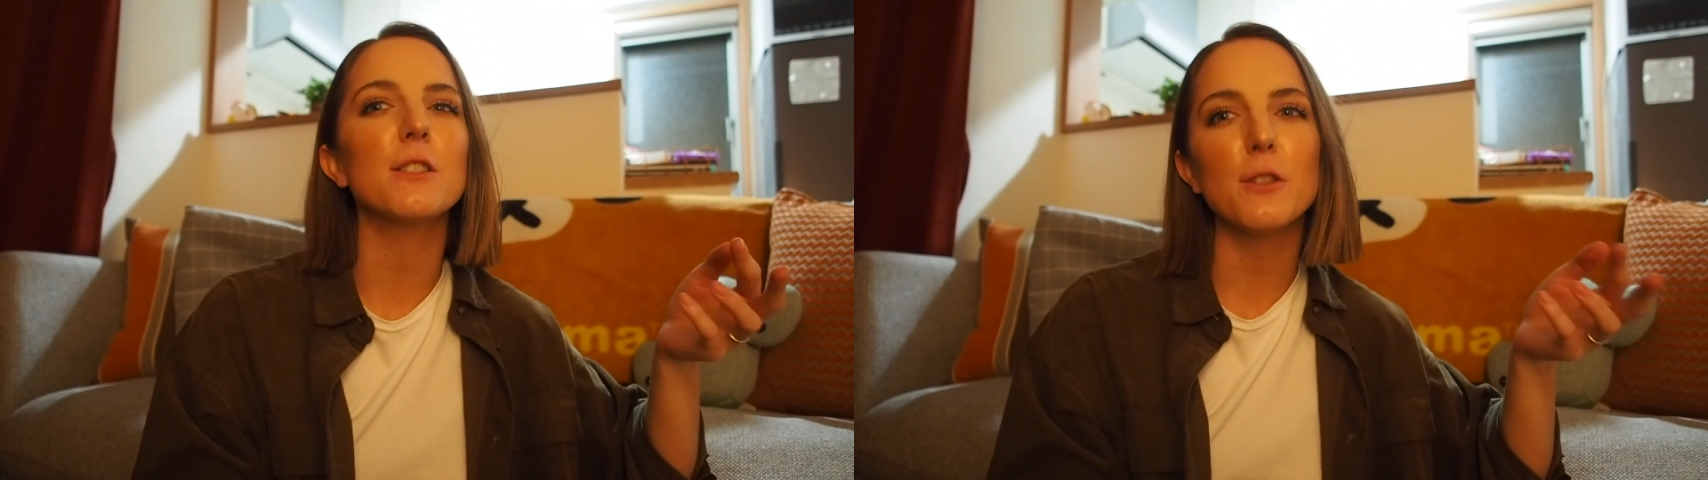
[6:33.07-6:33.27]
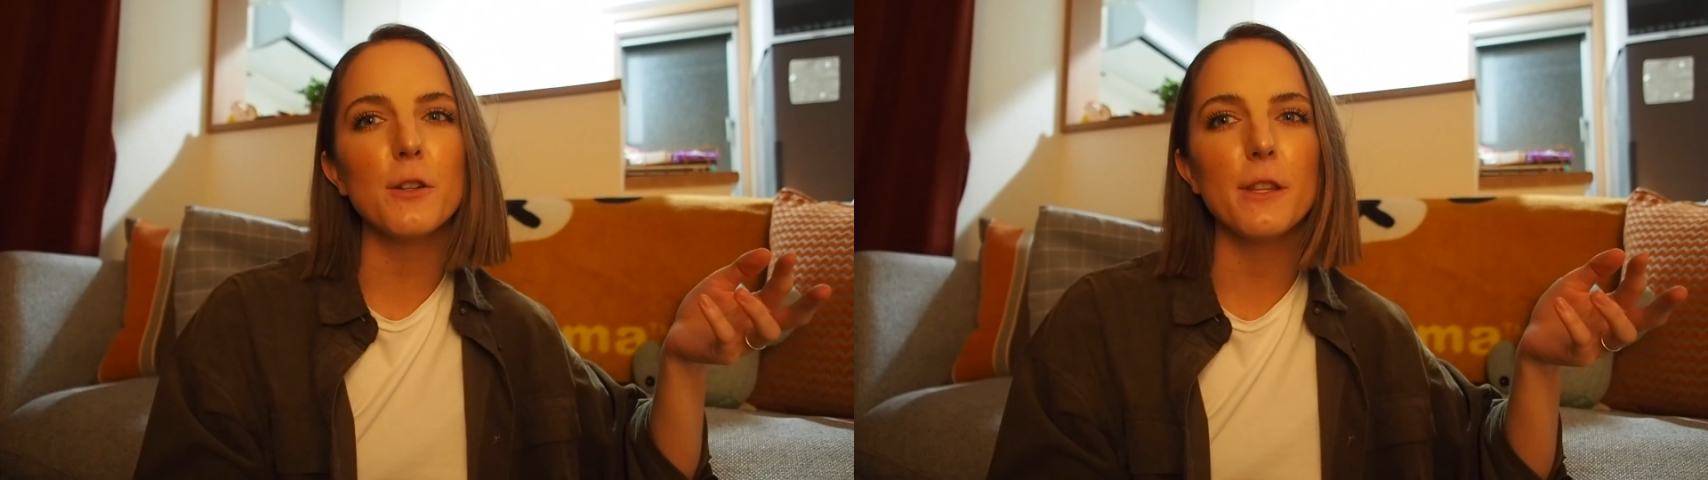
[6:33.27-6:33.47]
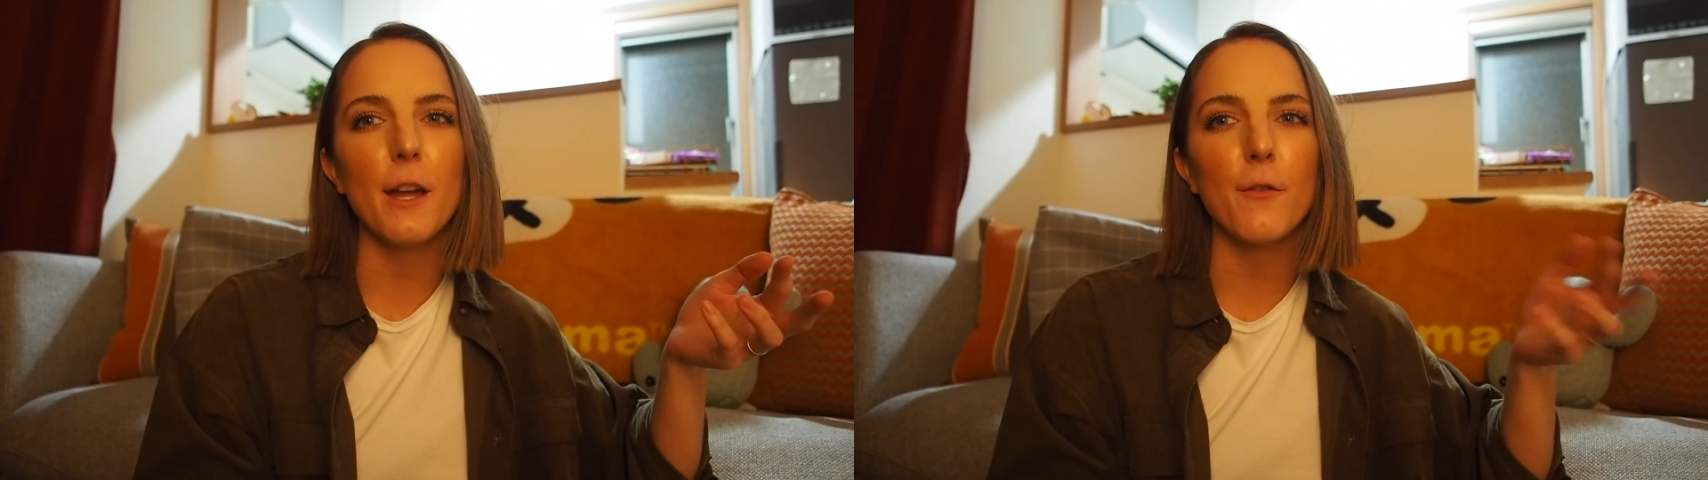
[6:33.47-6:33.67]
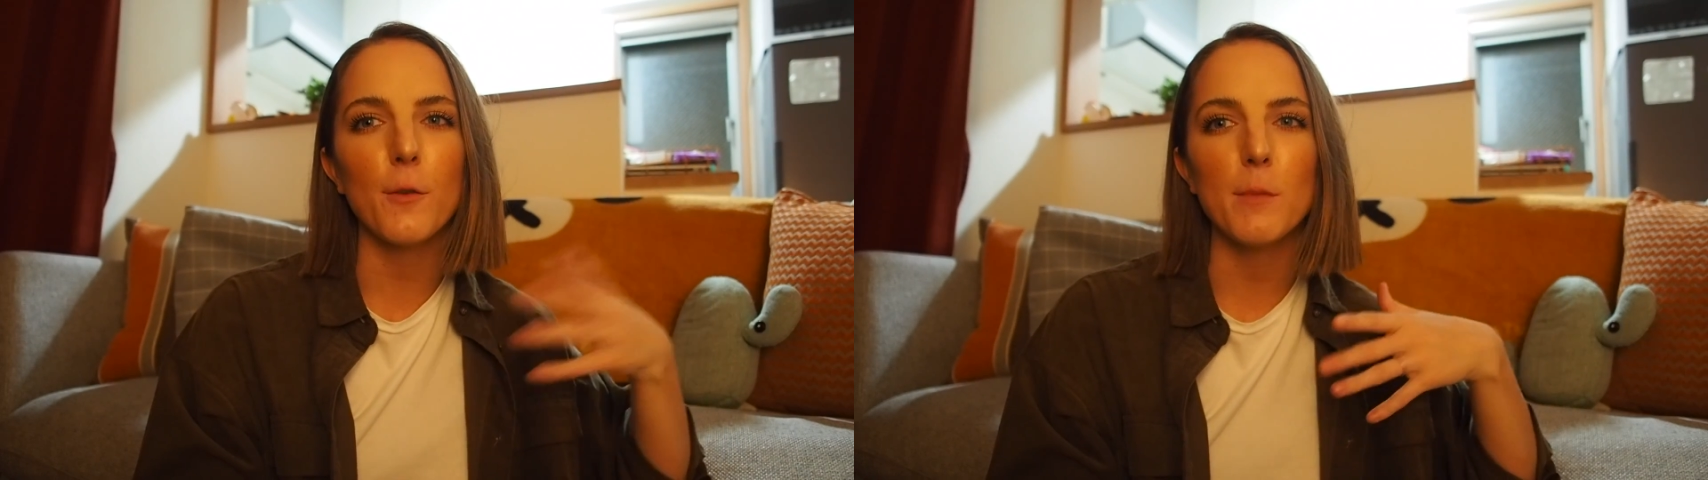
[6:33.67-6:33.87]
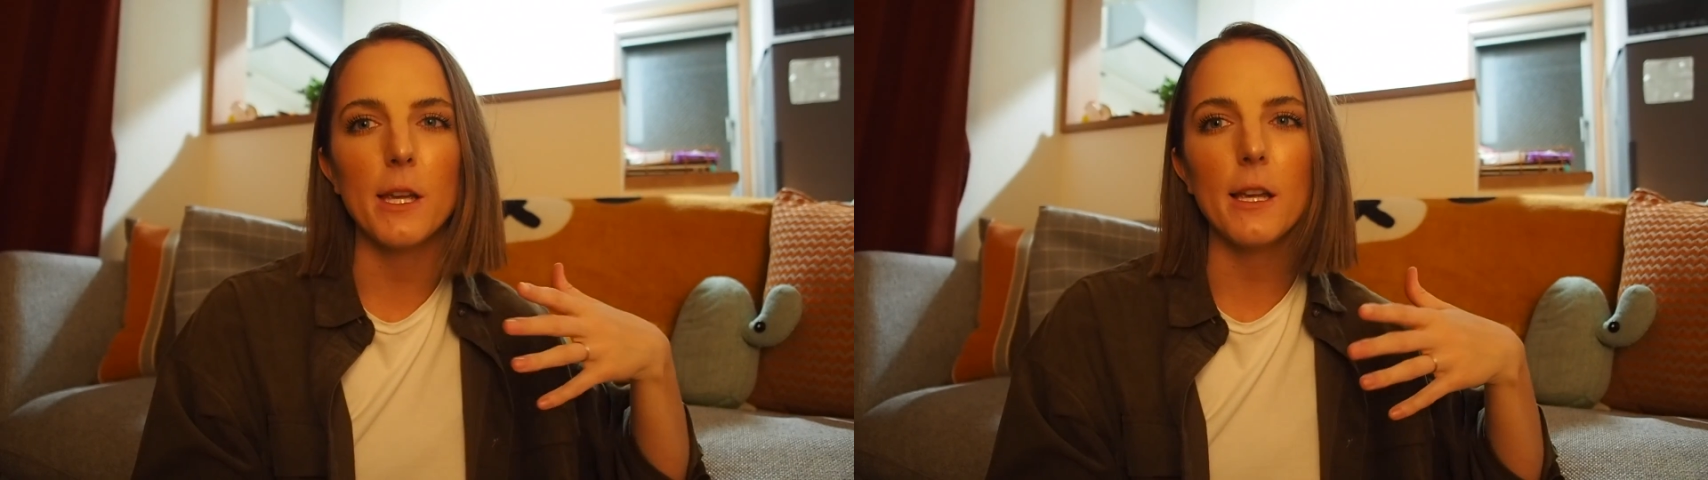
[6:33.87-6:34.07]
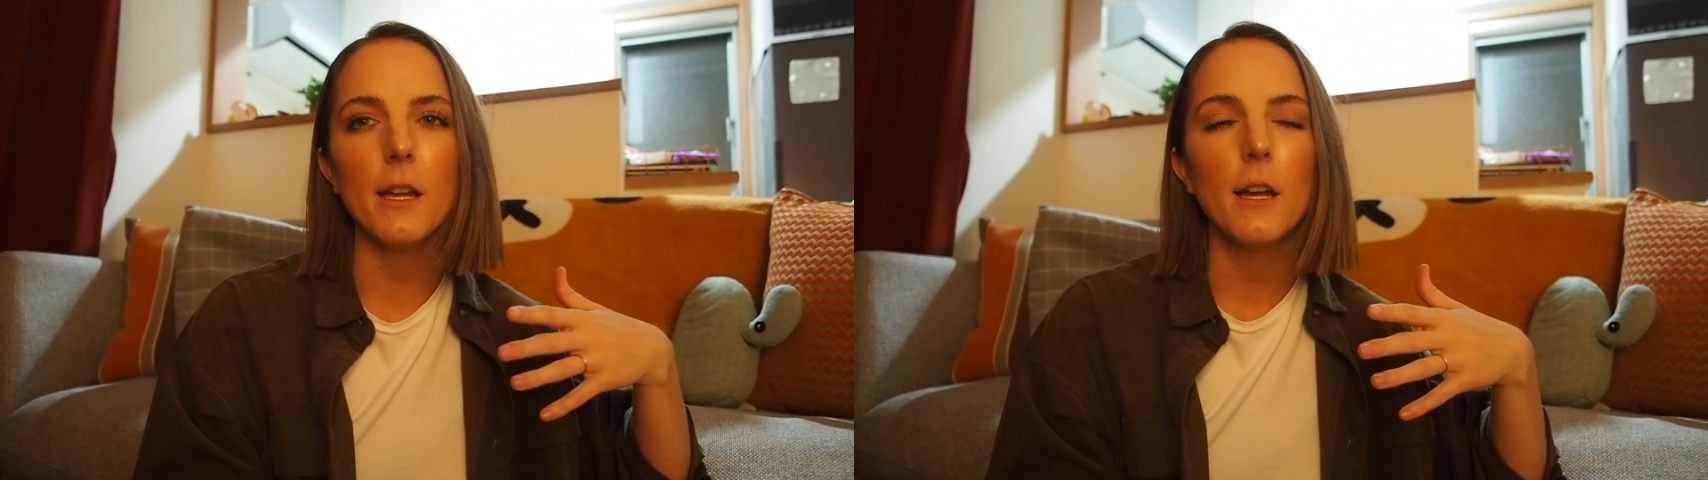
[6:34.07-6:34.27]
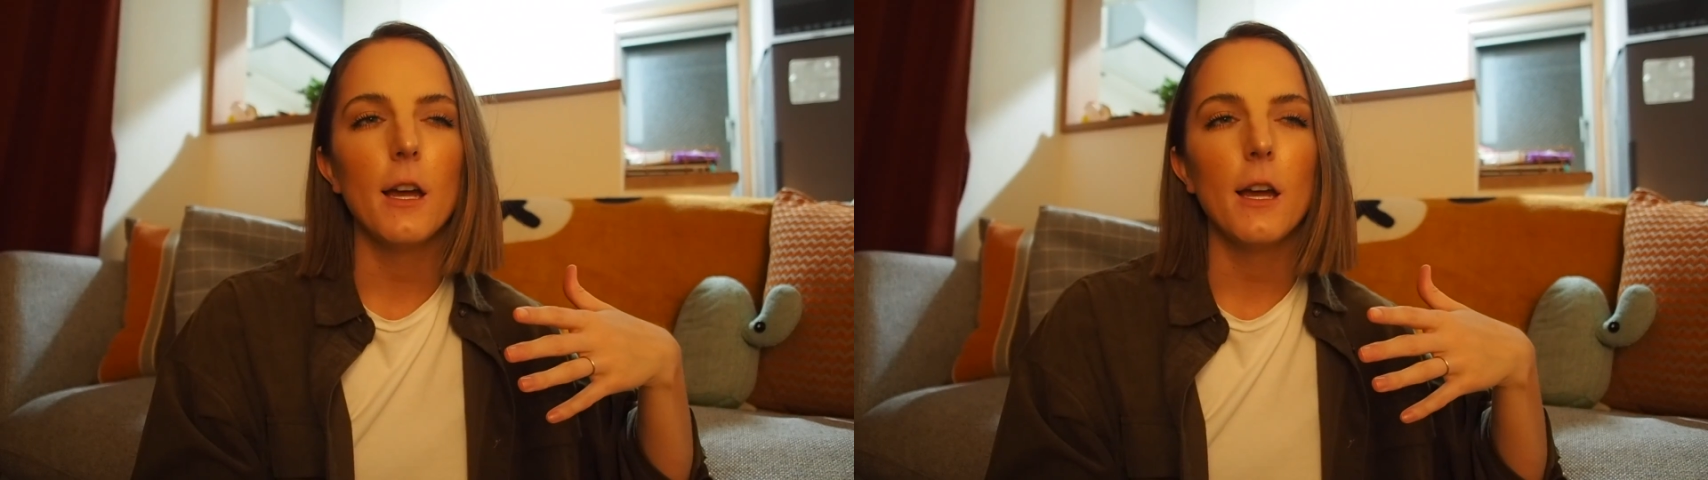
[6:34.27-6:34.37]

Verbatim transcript: to learn that for me